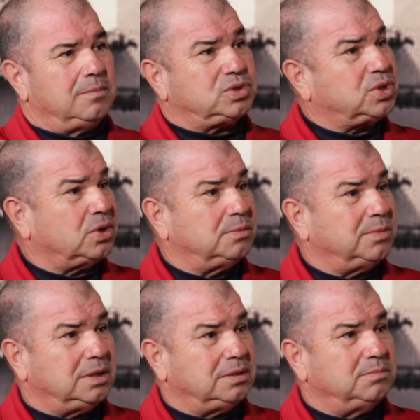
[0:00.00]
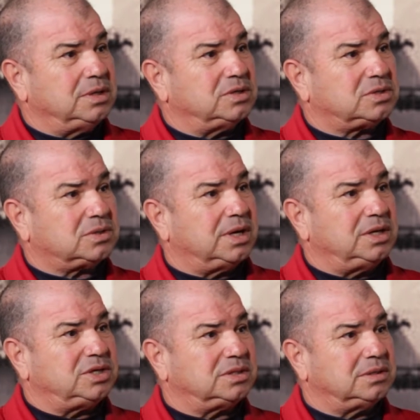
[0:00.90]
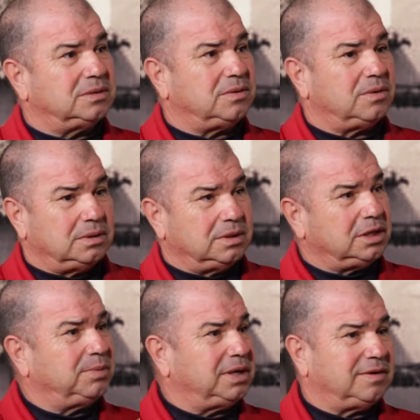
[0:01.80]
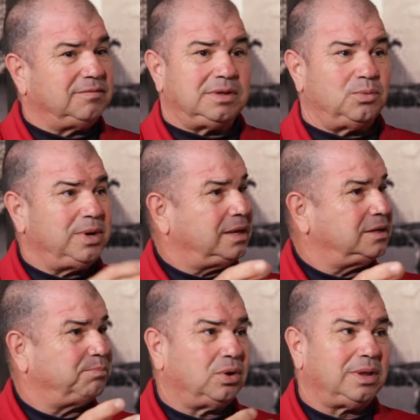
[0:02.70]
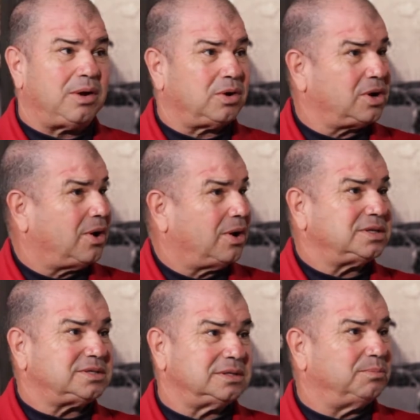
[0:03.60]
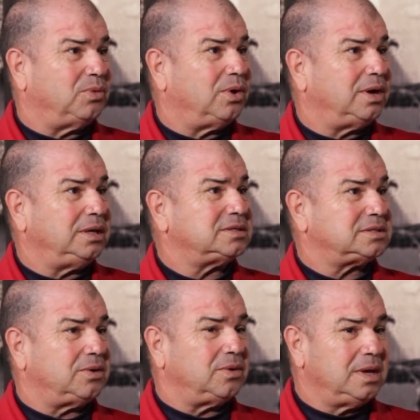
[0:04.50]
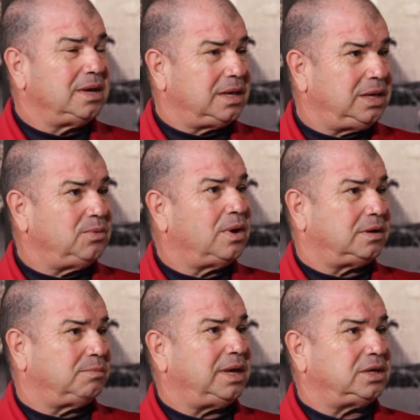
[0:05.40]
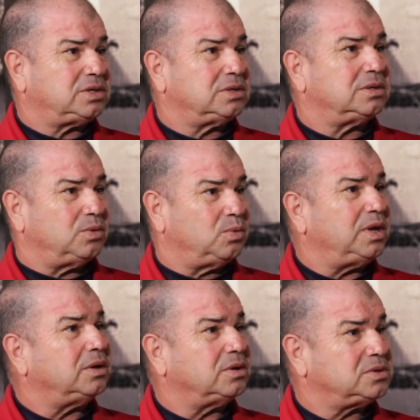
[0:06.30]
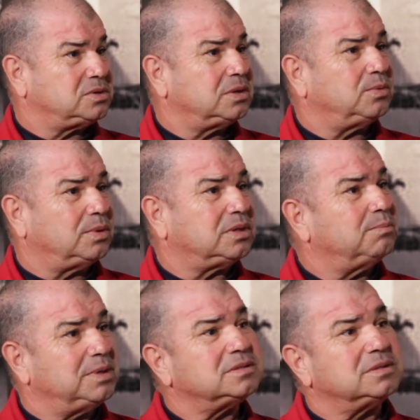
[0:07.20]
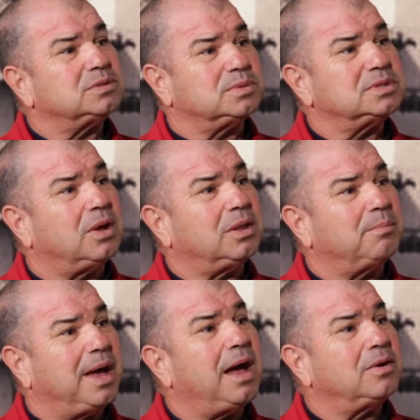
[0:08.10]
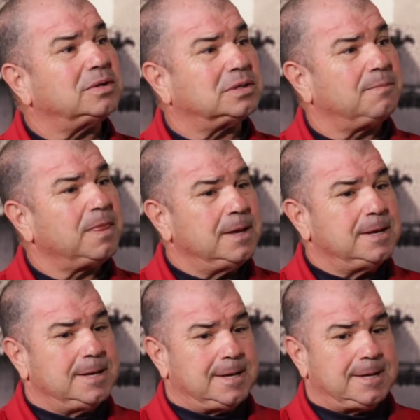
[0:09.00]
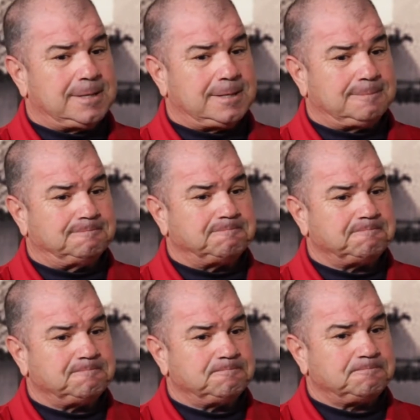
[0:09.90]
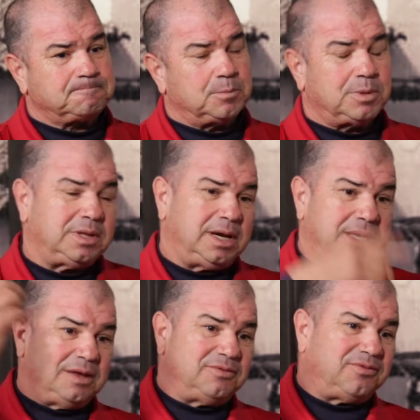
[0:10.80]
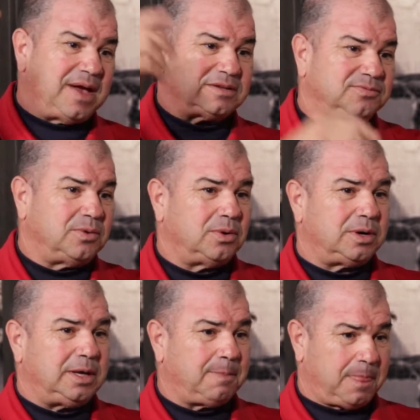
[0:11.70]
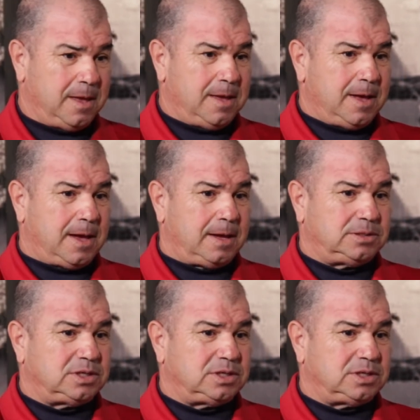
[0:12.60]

tournament administration, a little bit of everything. We had to pull out carts in the morning, so he wanted to make sure that we understood what the business was all about. But then again, fast forwarding, I